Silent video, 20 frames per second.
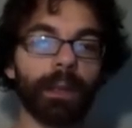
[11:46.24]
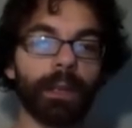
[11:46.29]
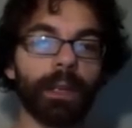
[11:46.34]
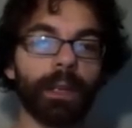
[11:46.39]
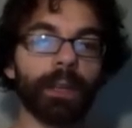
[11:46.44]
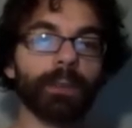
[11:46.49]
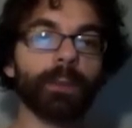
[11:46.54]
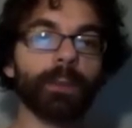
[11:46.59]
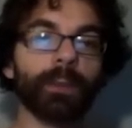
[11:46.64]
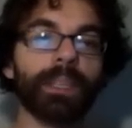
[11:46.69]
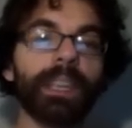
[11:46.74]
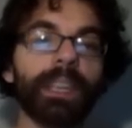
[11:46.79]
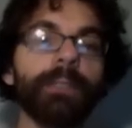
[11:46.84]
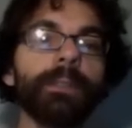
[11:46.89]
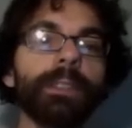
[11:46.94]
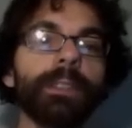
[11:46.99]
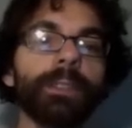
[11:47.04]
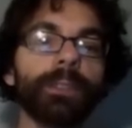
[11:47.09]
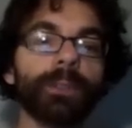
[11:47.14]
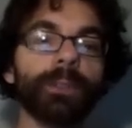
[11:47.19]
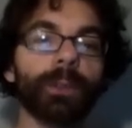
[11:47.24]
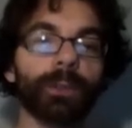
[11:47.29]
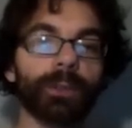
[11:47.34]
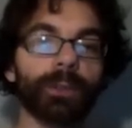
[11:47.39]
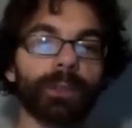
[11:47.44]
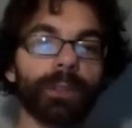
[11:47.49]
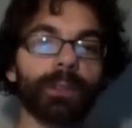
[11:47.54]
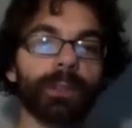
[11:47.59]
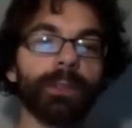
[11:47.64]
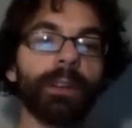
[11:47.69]
So given a search
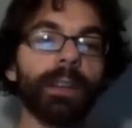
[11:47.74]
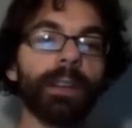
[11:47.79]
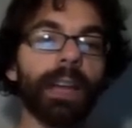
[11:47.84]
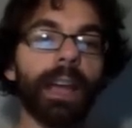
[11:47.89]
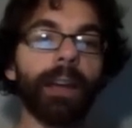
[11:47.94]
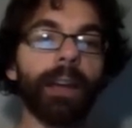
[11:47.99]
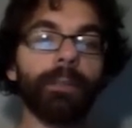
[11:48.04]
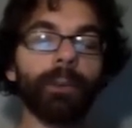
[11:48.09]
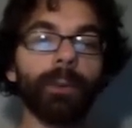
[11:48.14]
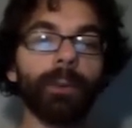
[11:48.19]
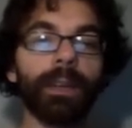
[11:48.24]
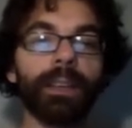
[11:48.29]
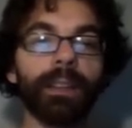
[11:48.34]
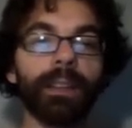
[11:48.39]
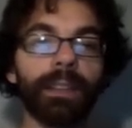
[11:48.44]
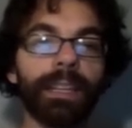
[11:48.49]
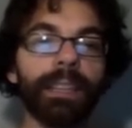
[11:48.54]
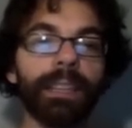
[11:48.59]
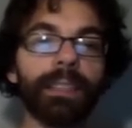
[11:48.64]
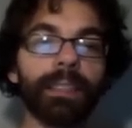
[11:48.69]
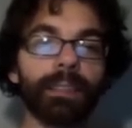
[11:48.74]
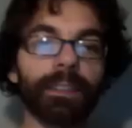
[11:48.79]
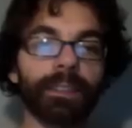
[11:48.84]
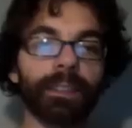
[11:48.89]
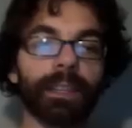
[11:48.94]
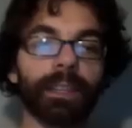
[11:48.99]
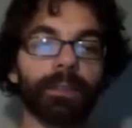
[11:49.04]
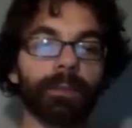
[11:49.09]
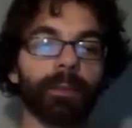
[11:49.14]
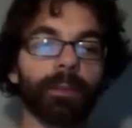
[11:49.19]
node, after we delete this
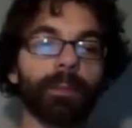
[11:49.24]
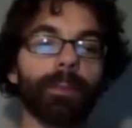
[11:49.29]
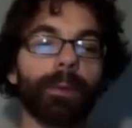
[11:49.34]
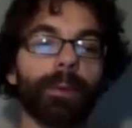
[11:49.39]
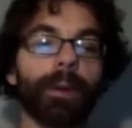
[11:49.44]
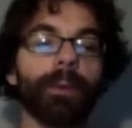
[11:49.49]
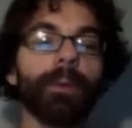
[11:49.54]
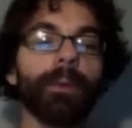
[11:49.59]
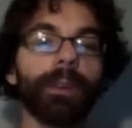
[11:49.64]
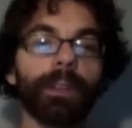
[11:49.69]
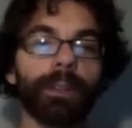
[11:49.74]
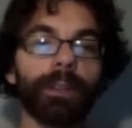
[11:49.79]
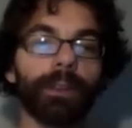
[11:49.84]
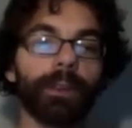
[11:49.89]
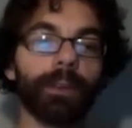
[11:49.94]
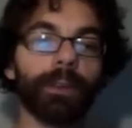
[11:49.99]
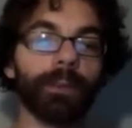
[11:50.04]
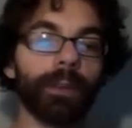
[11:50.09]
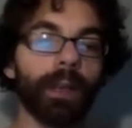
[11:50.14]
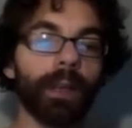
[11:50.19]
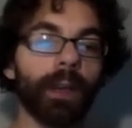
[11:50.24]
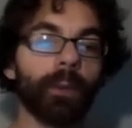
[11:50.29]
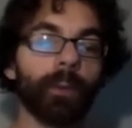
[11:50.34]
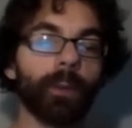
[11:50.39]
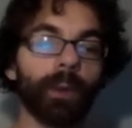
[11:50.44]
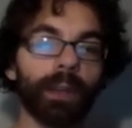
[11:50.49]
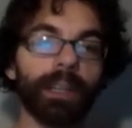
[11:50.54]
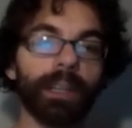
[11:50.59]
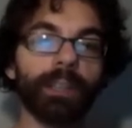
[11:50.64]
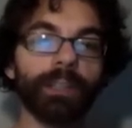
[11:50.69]
thing from the priority queue, we're
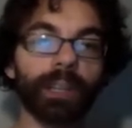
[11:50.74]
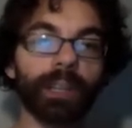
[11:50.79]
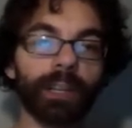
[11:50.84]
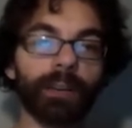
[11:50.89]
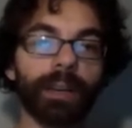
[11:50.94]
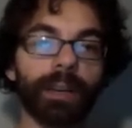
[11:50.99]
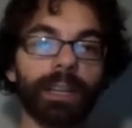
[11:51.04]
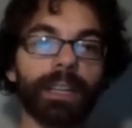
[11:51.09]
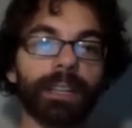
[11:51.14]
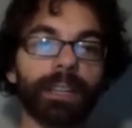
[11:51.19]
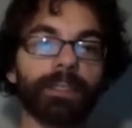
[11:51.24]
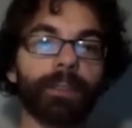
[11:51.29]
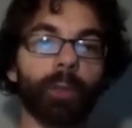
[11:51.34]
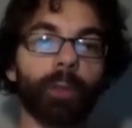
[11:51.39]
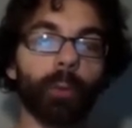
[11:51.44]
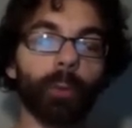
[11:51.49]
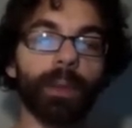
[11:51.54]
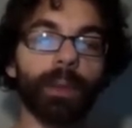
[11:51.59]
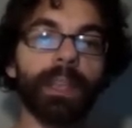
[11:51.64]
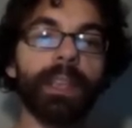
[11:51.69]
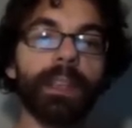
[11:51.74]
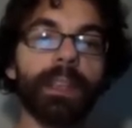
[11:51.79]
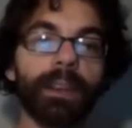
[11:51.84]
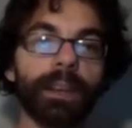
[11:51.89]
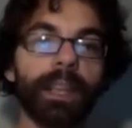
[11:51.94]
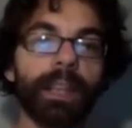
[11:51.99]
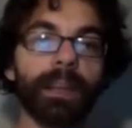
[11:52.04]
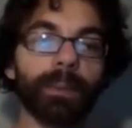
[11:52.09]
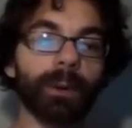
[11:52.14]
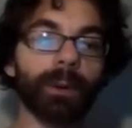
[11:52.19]
going to generate its 3
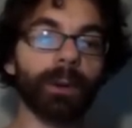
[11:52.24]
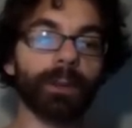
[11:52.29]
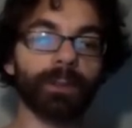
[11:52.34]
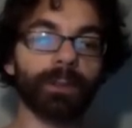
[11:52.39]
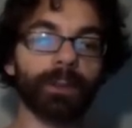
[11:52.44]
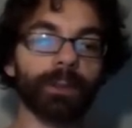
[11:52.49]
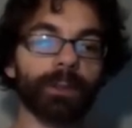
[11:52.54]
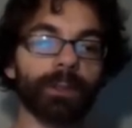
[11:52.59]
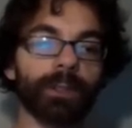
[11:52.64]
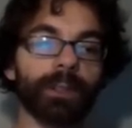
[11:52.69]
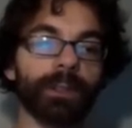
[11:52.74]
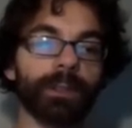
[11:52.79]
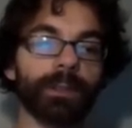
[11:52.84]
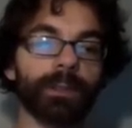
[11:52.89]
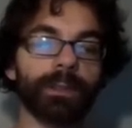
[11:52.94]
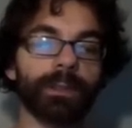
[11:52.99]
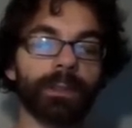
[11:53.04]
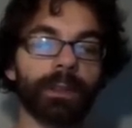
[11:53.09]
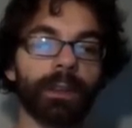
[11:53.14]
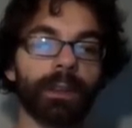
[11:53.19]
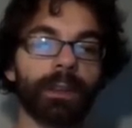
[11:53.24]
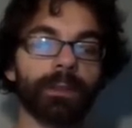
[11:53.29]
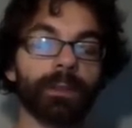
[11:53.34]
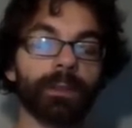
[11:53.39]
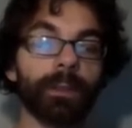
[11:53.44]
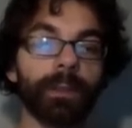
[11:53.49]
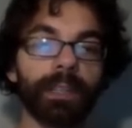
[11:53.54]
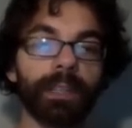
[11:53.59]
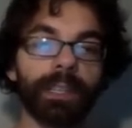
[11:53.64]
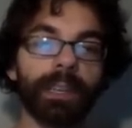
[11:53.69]
neighbor search nodes. So
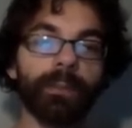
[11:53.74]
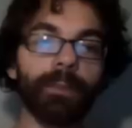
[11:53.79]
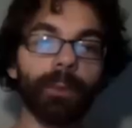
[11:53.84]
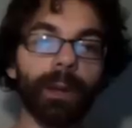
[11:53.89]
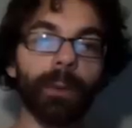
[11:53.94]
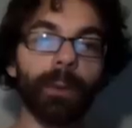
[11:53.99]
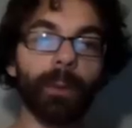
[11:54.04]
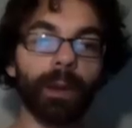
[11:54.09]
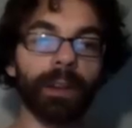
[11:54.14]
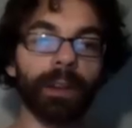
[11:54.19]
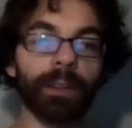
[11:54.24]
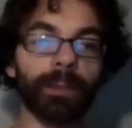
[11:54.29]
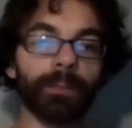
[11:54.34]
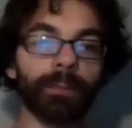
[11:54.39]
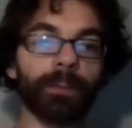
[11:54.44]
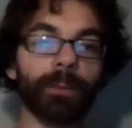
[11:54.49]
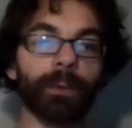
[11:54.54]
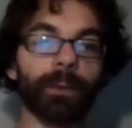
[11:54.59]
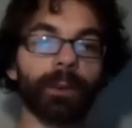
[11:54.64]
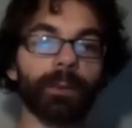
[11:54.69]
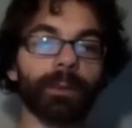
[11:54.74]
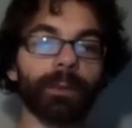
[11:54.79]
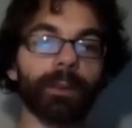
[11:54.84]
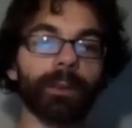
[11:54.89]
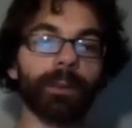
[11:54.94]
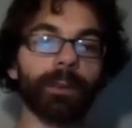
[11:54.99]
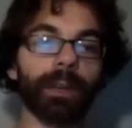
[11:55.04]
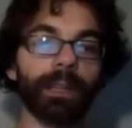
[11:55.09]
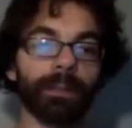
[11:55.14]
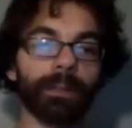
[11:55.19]
I'm going to give away one of them for you real
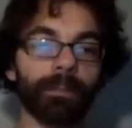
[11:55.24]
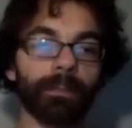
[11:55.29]
quick.